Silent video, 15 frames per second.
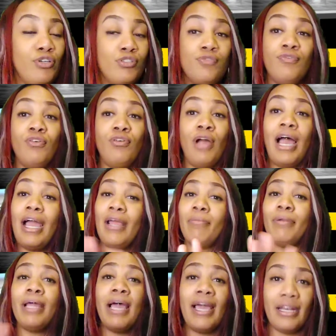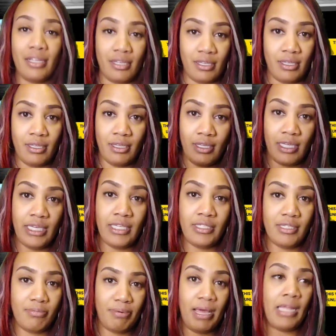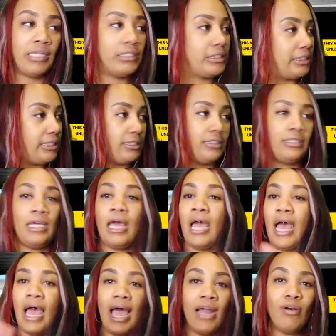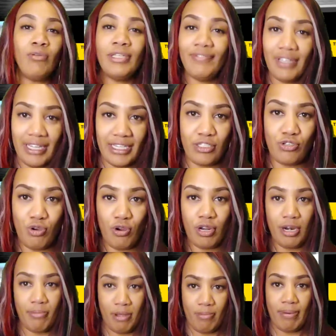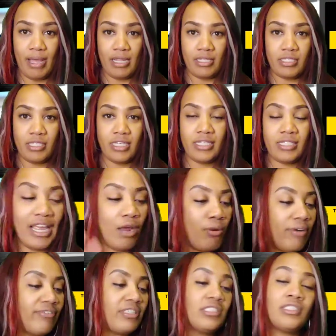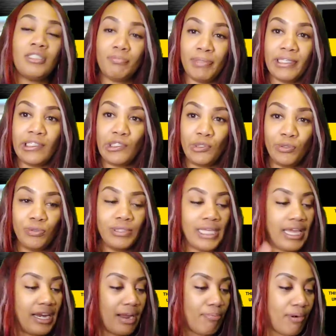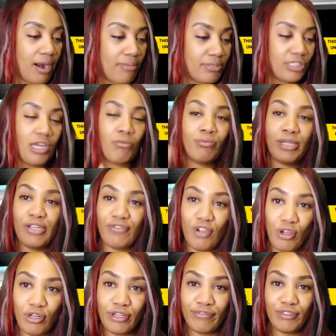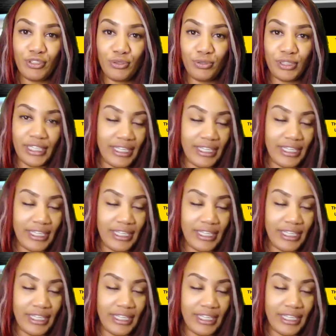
First of all, I am not into politics. I don't even like talking about politics. However, this is big news, and I promise I will give y'all another news